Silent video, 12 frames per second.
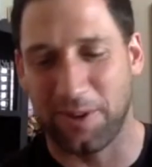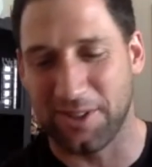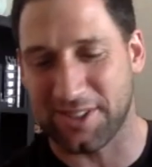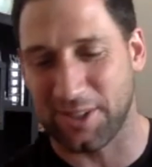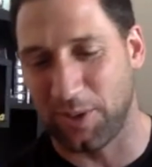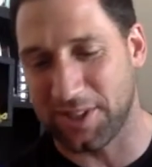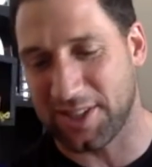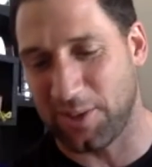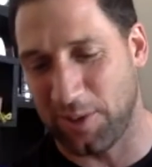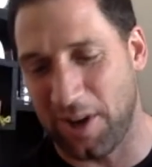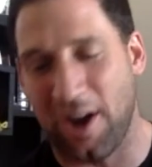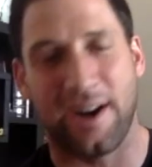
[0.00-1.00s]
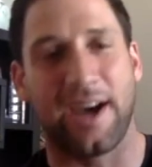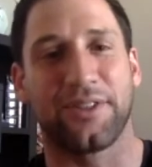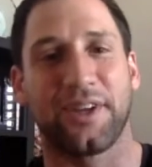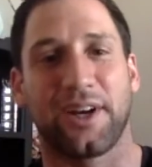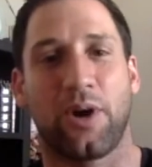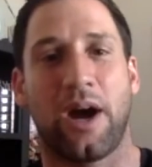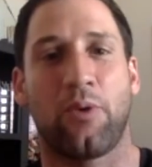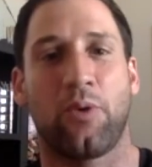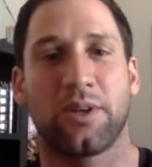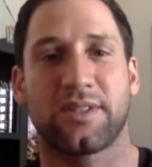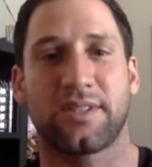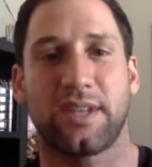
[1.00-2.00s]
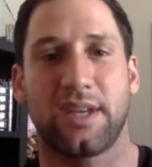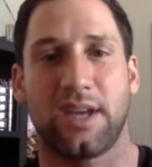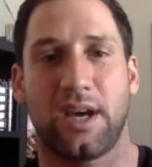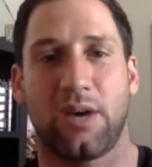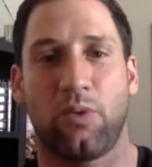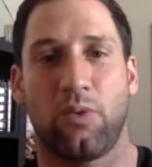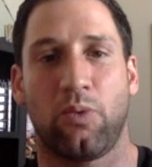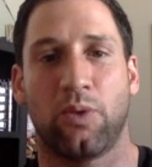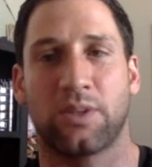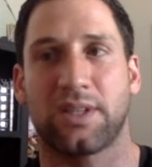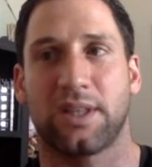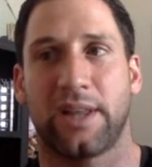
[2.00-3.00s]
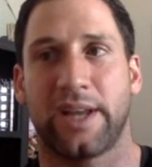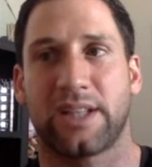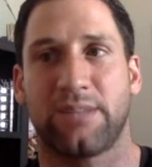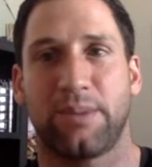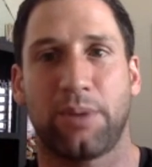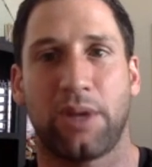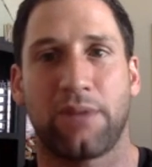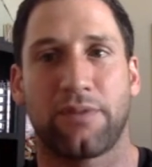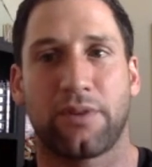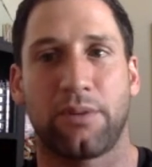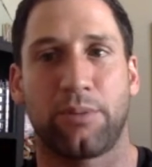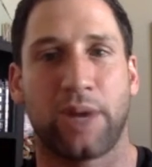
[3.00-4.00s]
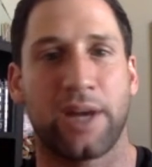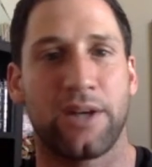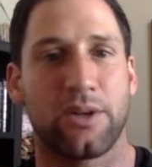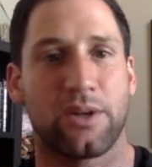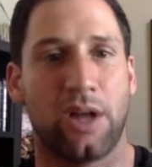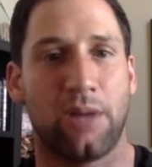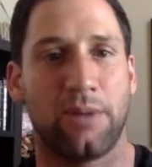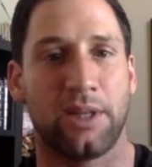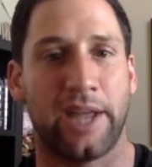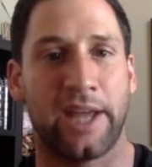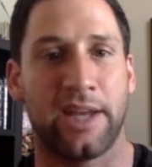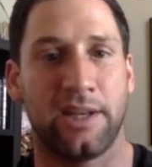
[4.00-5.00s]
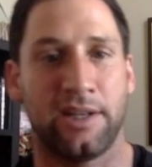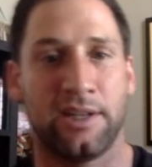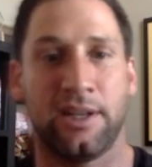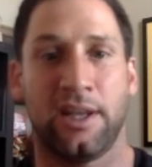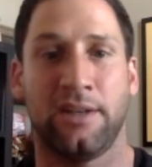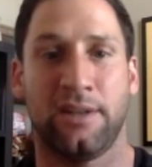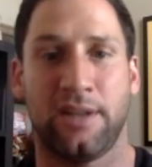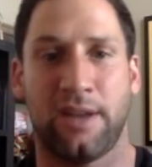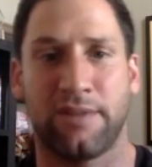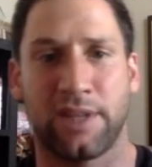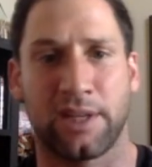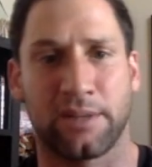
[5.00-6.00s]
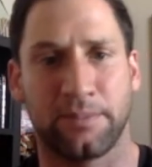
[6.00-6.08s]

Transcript: So what's going on out there? What's it like to be playing for a brand new club and Landon and everything?